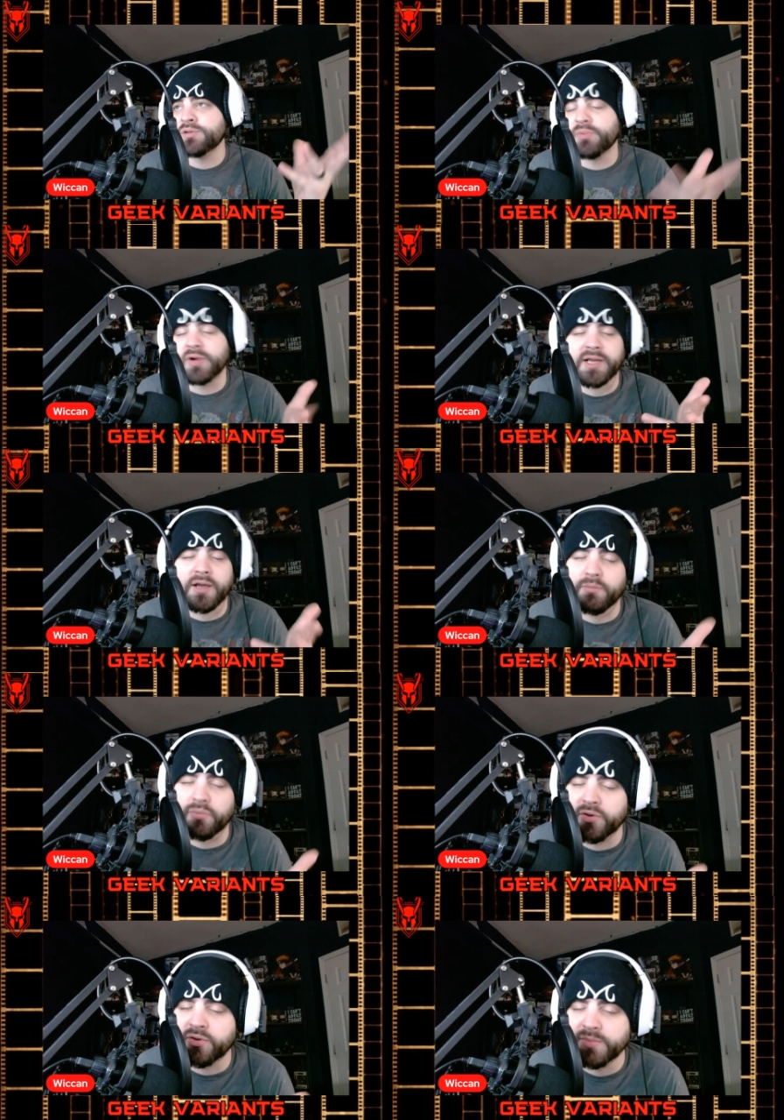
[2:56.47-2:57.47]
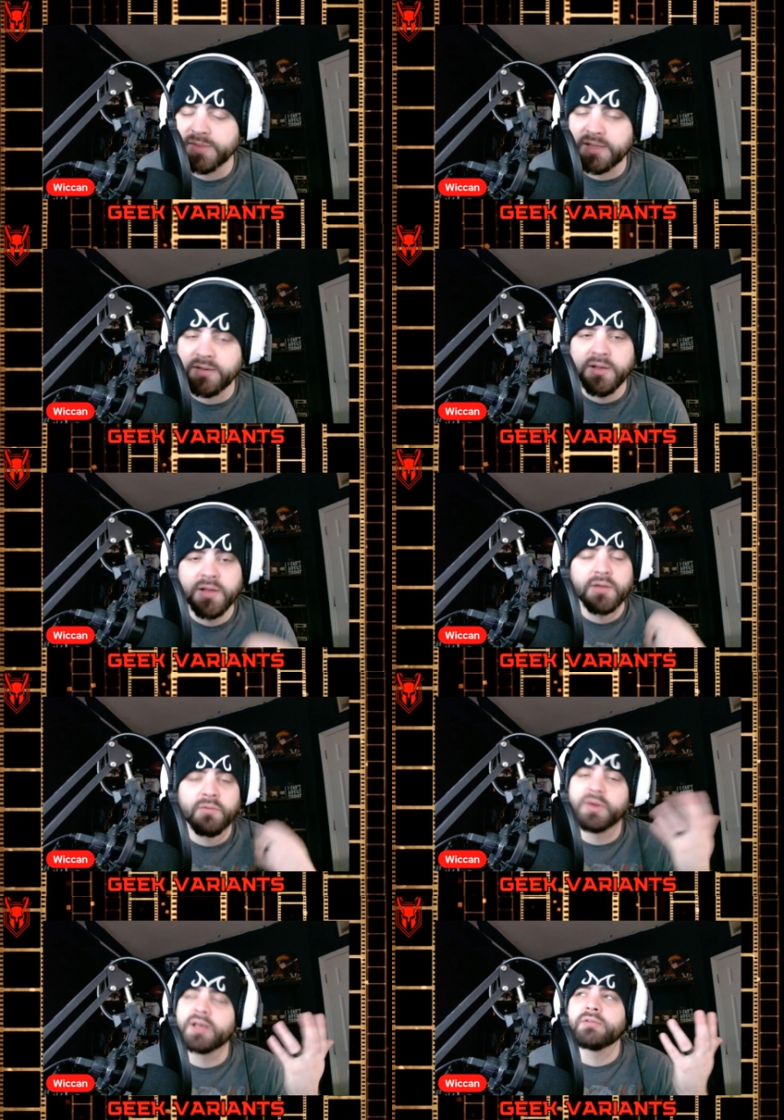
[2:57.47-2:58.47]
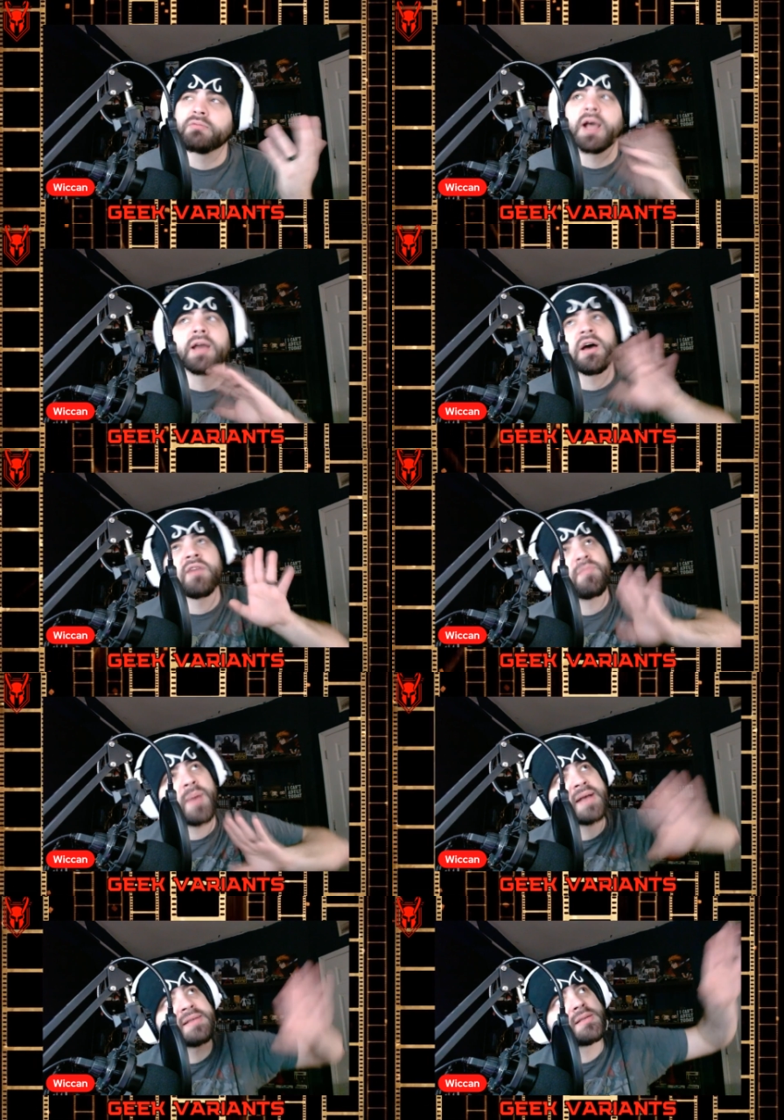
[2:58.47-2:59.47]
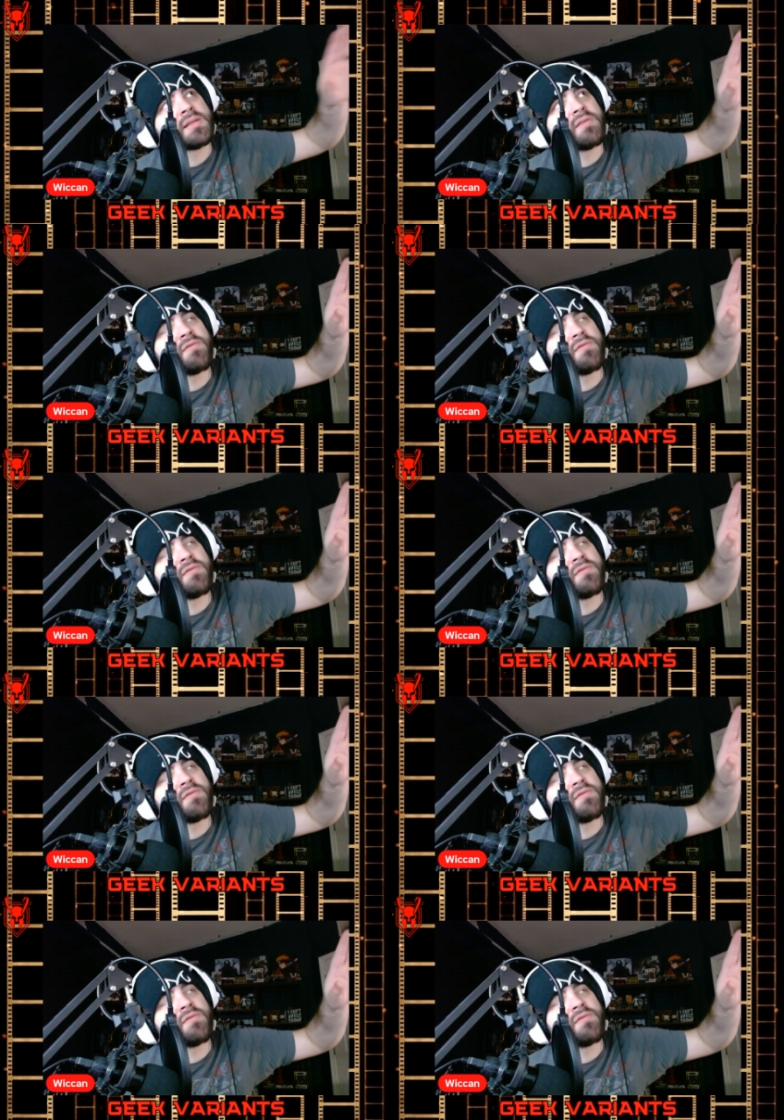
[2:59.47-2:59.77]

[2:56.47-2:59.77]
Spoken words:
to break out brooms and, well, ride off past the